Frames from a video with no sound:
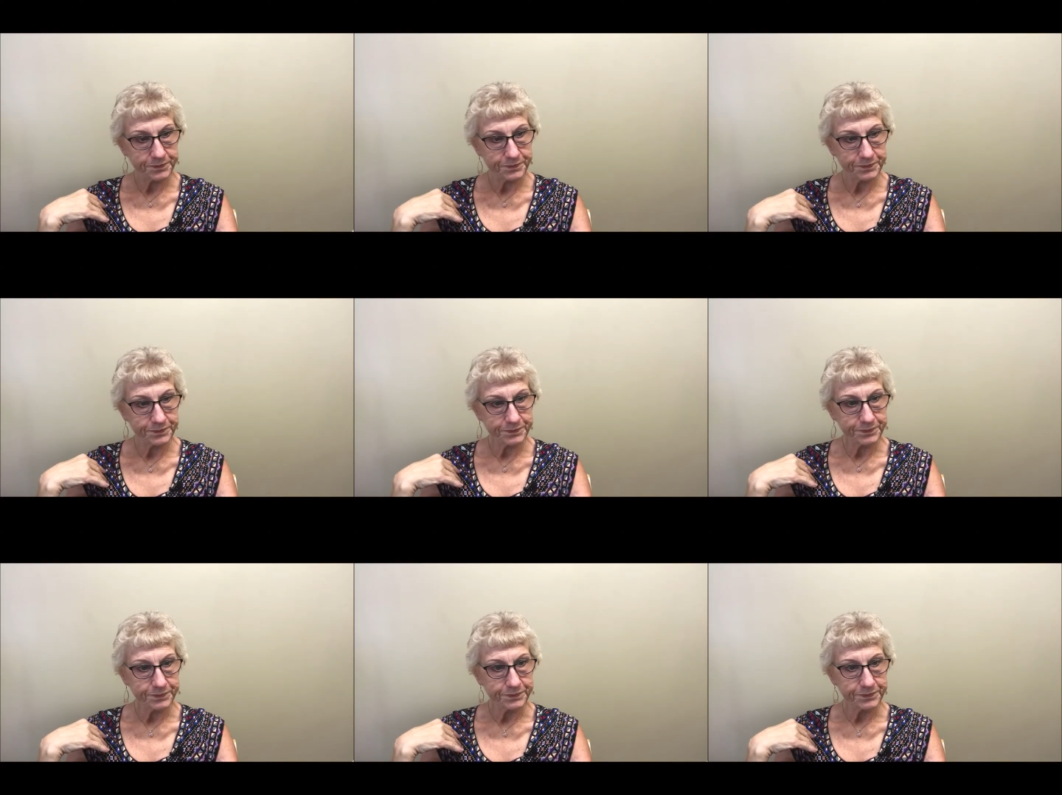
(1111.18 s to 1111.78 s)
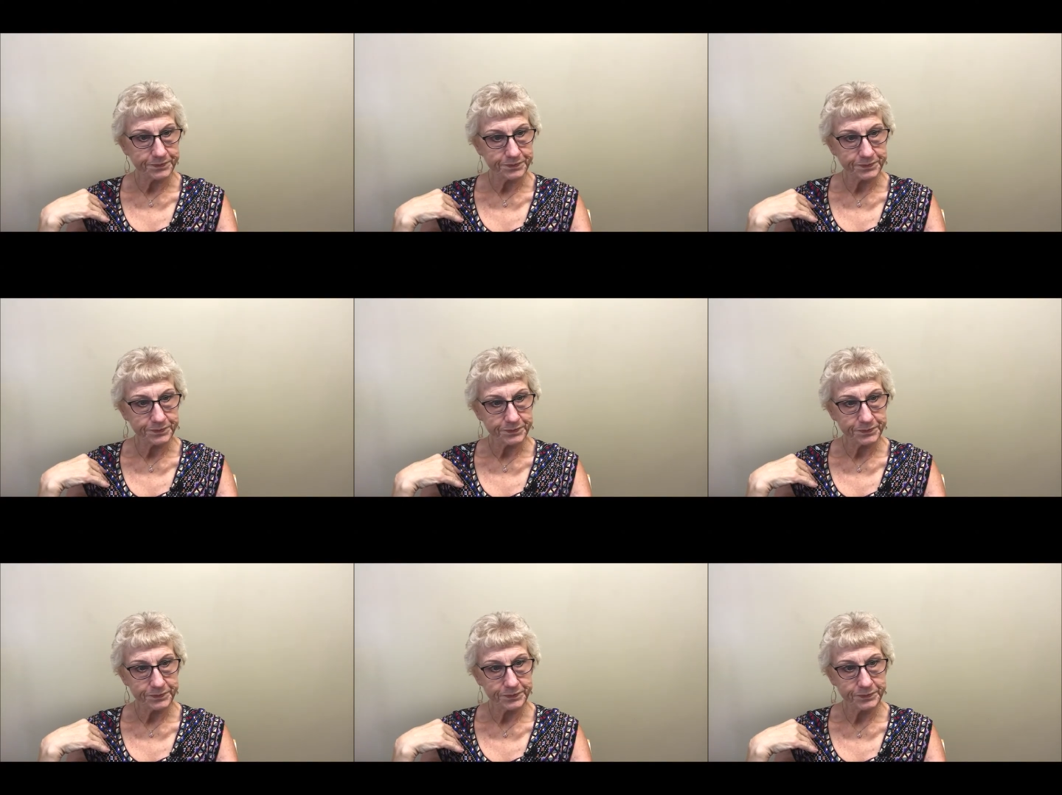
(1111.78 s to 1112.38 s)

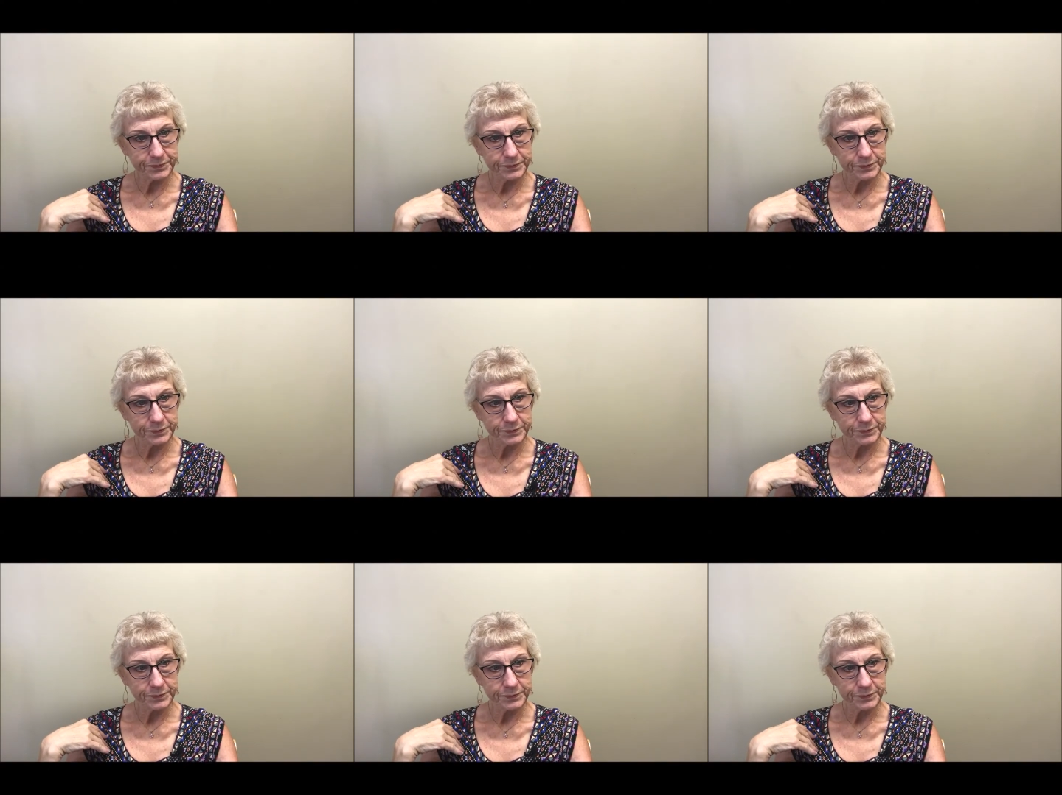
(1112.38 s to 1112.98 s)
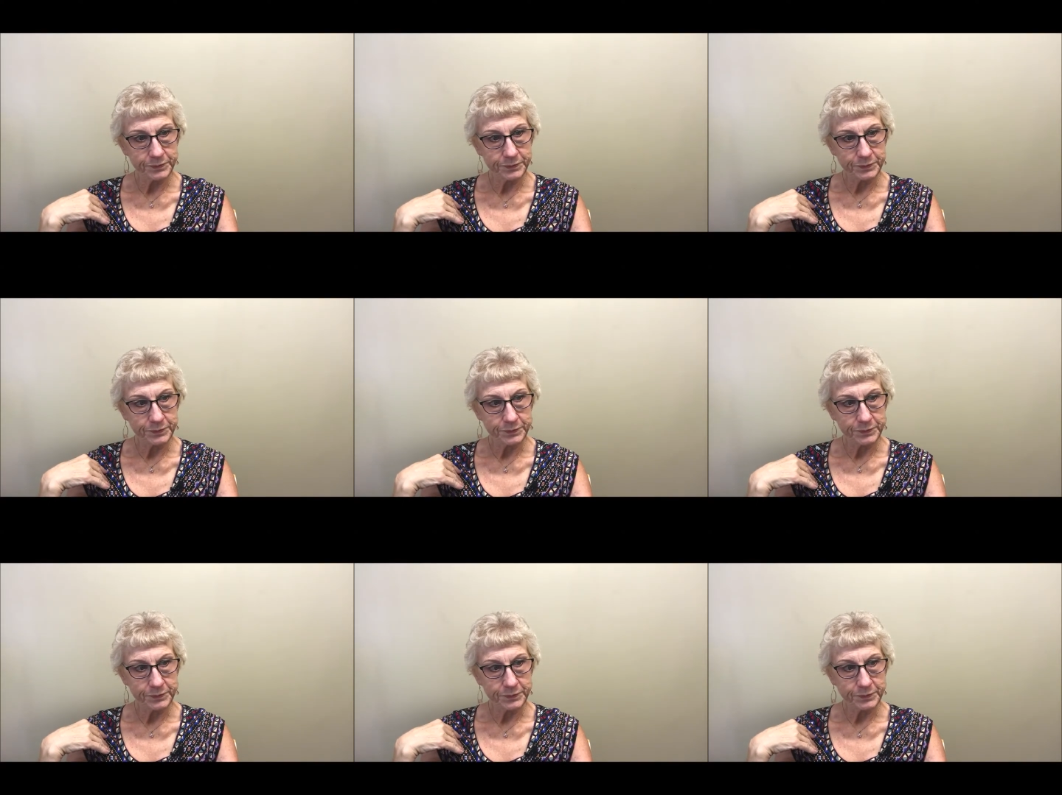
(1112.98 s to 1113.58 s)

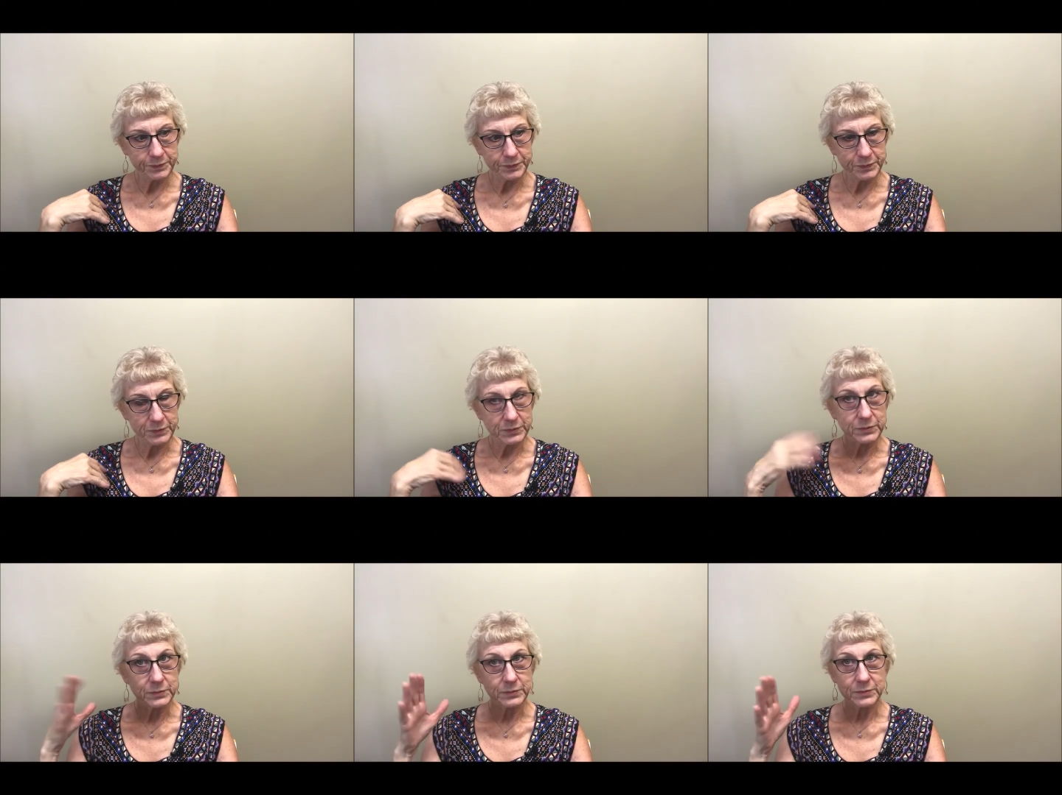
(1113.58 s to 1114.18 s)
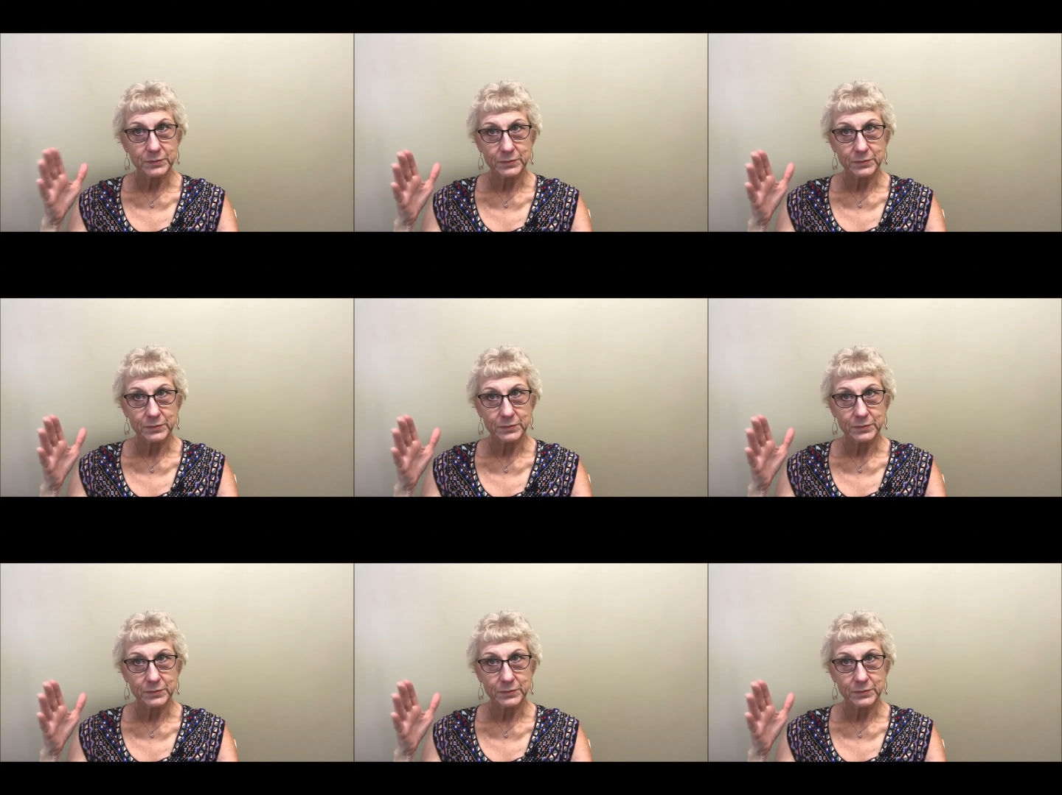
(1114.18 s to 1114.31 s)
(no one is talking)